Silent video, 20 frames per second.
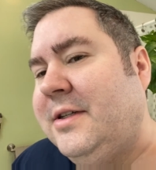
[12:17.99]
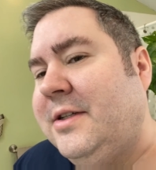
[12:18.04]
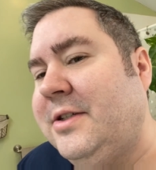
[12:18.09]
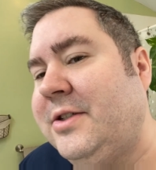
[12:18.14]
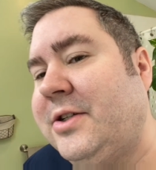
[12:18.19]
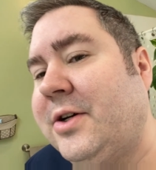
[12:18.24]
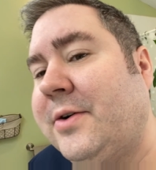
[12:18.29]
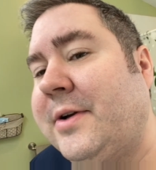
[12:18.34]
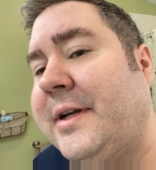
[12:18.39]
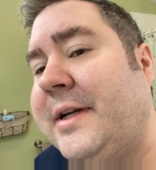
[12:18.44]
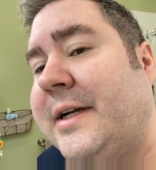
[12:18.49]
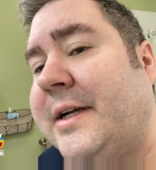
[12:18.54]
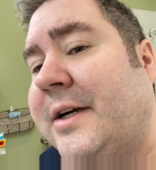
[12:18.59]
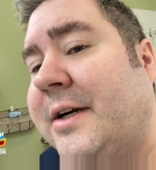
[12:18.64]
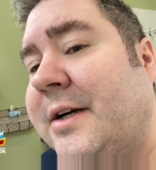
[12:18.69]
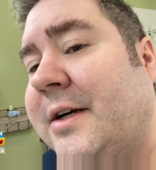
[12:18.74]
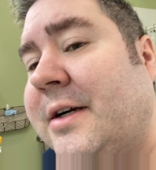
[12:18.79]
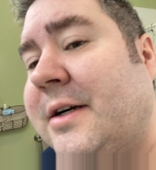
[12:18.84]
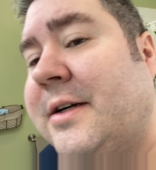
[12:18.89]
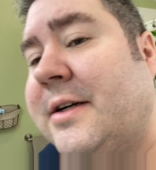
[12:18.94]
So
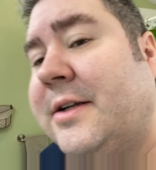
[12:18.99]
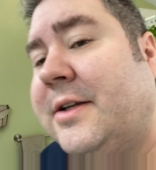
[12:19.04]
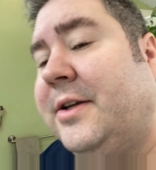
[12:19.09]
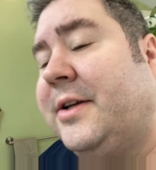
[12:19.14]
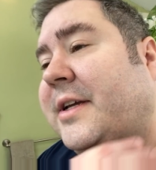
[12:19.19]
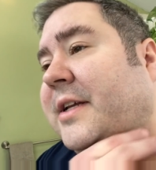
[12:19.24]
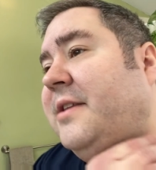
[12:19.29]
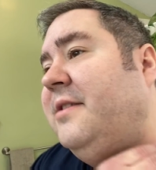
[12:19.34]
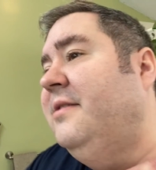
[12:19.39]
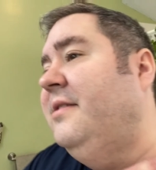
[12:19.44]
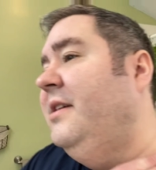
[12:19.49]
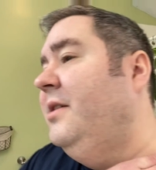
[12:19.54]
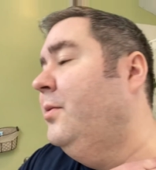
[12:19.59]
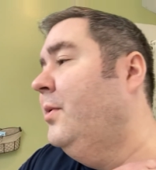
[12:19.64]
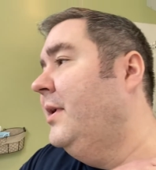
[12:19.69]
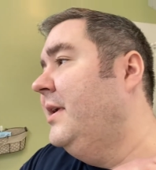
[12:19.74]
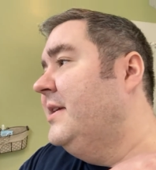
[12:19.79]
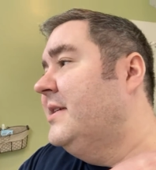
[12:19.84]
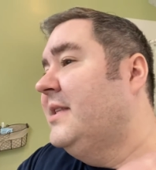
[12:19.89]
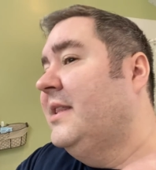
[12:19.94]
here you can see
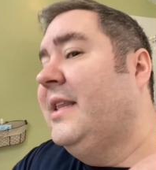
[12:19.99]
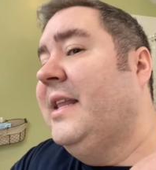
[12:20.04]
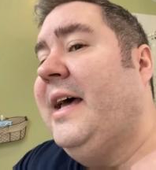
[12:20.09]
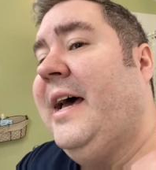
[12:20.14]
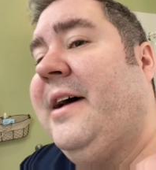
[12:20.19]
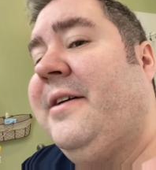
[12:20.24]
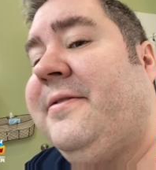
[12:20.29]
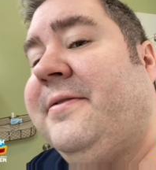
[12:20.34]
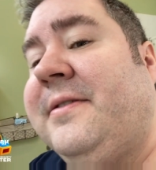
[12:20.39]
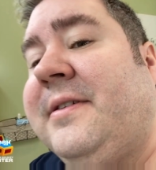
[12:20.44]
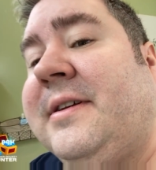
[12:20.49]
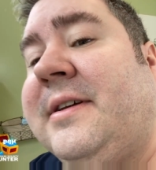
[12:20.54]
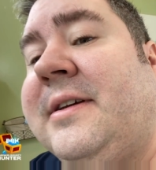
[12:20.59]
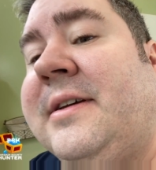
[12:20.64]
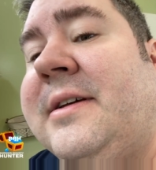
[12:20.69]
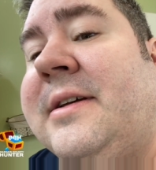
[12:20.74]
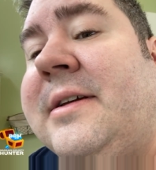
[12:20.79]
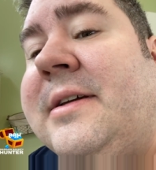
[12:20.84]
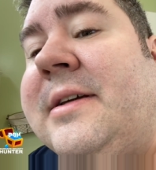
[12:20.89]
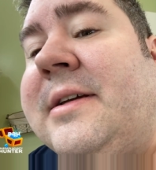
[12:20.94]
what is left
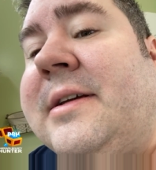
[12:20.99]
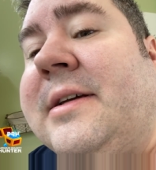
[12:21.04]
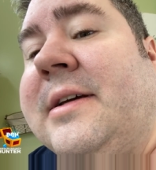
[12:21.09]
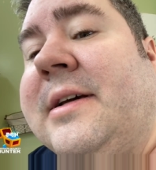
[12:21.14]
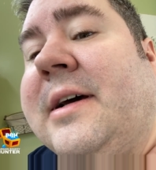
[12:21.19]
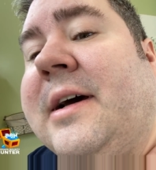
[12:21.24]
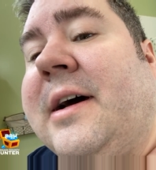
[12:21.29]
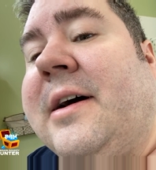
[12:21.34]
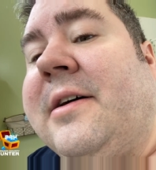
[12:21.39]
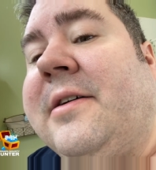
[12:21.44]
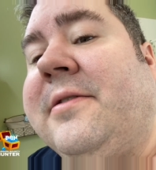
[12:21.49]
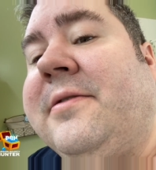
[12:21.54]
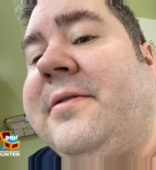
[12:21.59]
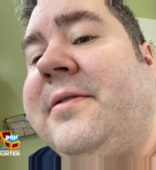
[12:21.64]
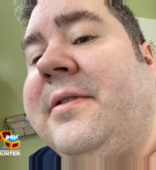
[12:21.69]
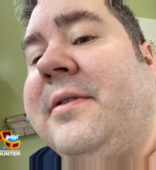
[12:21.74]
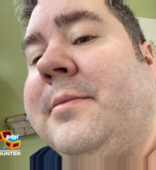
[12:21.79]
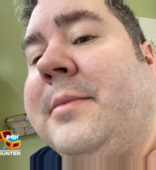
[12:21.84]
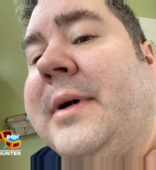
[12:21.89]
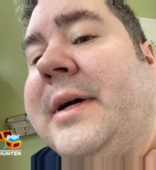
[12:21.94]

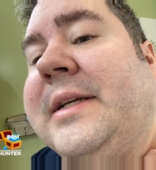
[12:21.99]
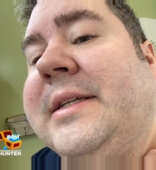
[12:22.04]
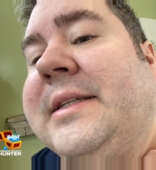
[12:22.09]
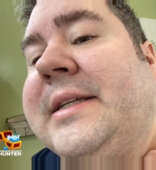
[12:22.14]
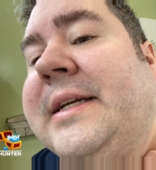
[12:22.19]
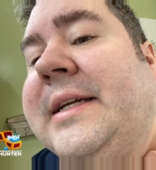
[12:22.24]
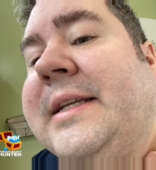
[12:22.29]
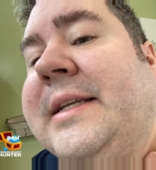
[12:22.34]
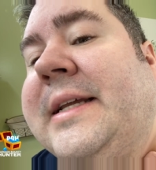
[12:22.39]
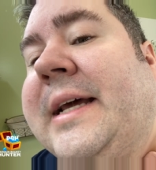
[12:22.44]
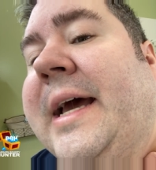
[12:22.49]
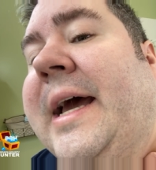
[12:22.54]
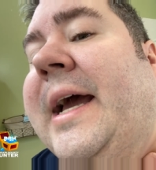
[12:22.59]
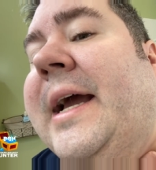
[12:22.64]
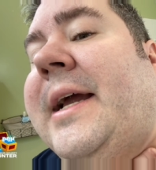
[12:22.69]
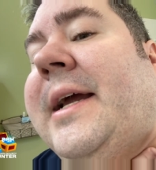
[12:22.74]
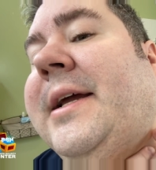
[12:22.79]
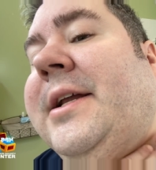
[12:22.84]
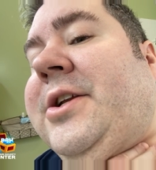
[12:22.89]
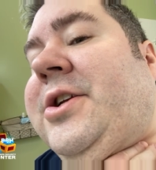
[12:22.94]
of my skin
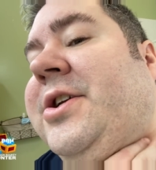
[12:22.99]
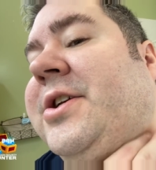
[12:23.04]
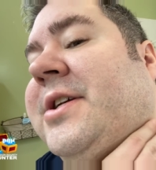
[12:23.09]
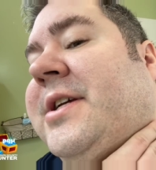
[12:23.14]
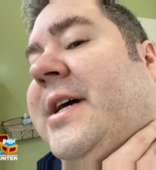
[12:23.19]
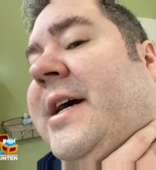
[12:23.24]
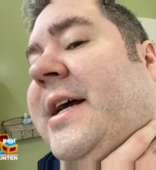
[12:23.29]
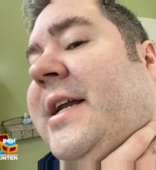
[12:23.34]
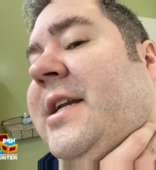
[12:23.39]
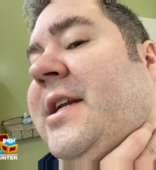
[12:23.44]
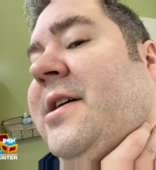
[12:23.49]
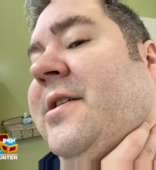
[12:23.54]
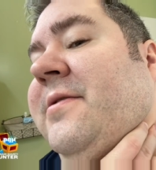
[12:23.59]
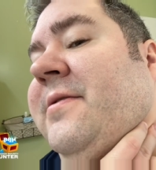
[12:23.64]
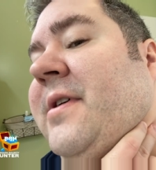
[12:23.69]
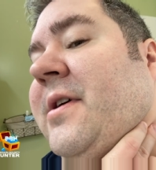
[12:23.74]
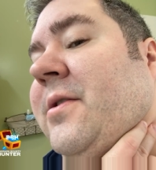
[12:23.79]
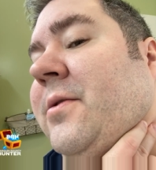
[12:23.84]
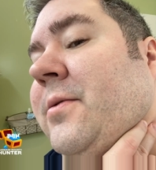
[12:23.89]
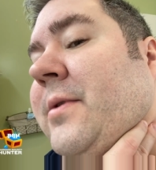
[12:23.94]
tag. Just kind of
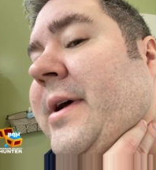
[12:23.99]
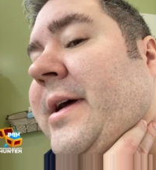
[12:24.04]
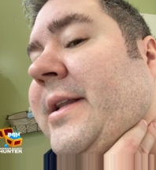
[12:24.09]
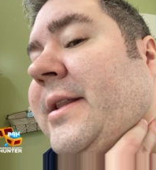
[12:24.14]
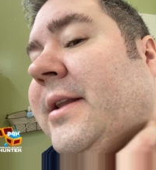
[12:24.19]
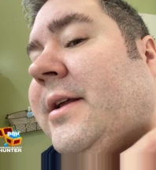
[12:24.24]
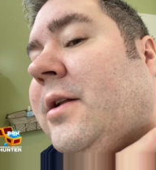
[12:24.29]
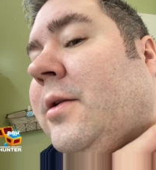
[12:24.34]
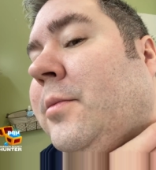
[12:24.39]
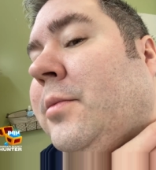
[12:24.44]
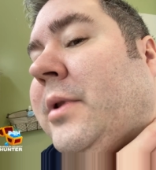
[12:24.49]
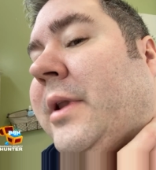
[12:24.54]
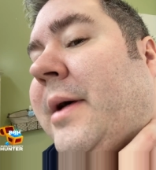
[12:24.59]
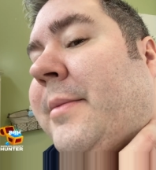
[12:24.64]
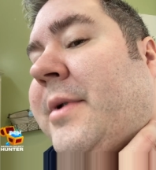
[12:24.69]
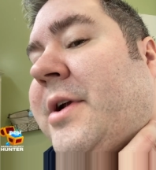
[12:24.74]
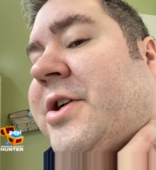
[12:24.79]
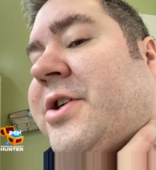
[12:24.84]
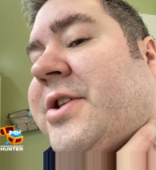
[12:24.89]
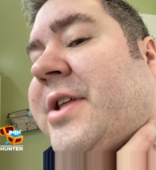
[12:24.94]
a red little
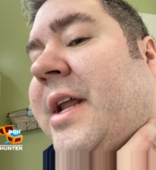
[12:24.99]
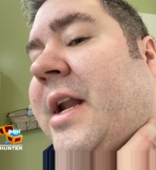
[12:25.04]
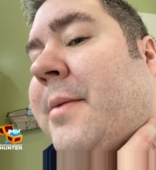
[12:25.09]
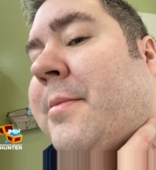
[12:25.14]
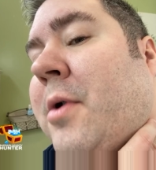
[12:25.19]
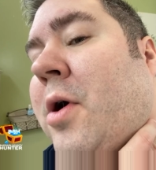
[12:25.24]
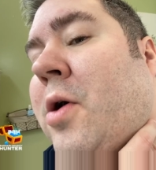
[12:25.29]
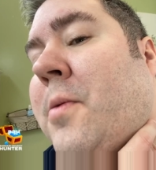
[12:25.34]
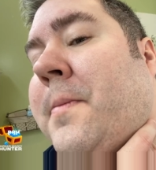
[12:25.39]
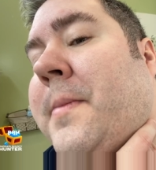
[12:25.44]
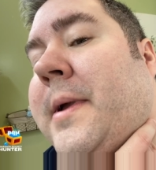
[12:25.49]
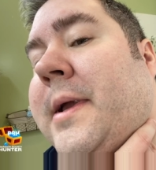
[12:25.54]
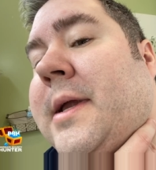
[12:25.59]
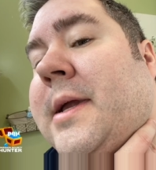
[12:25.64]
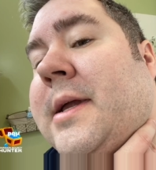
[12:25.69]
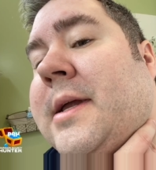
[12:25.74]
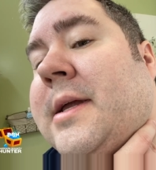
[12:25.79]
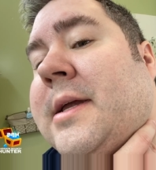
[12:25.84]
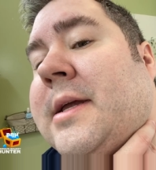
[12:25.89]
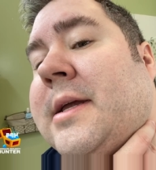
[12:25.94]
blemish that I'm hoping
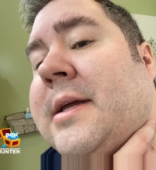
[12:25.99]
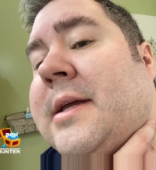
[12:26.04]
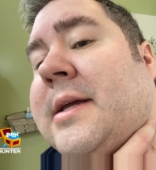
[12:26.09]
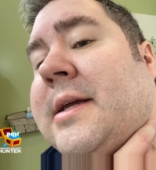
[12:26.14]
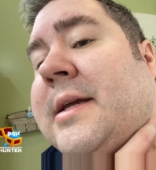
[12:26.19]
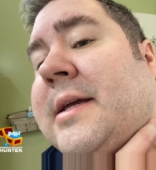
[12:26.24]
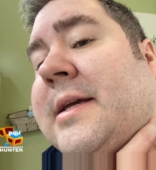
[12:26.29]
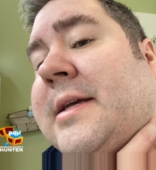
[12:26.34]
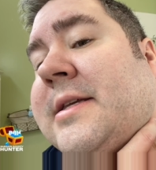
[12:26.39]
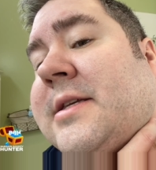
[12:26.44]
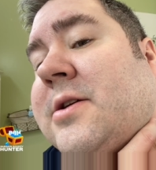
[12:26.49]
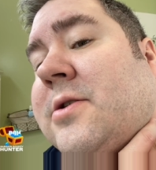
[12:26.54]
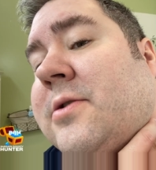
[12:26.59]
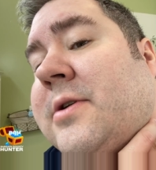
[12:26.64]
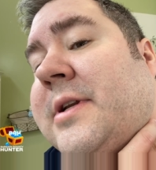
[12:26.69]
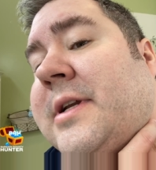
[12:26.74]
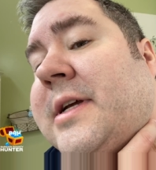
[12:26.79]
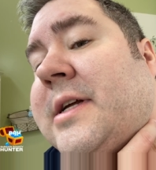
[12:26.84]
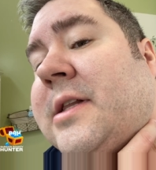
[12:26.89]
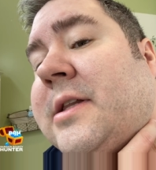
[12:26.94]
is
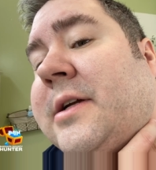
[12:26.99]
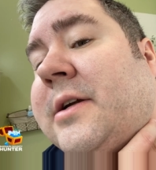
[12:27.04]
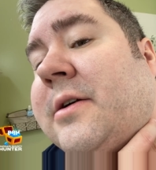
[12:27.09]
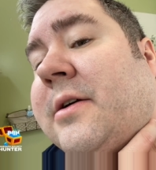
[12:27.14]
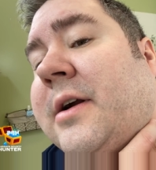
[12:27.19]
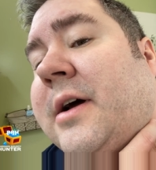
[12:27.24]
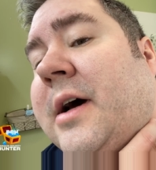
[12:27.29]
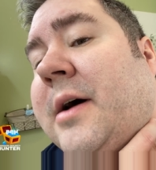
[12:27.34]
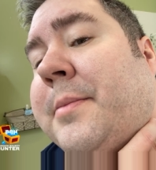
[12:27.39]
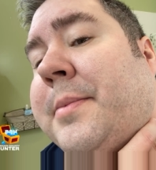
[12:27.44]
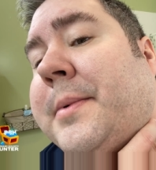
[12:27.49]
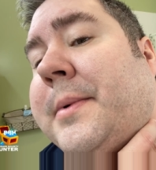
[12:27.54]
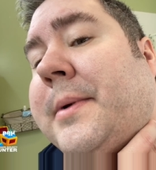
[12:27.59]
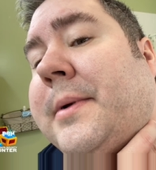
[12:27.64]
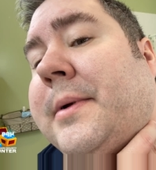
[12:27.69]
going to clear up.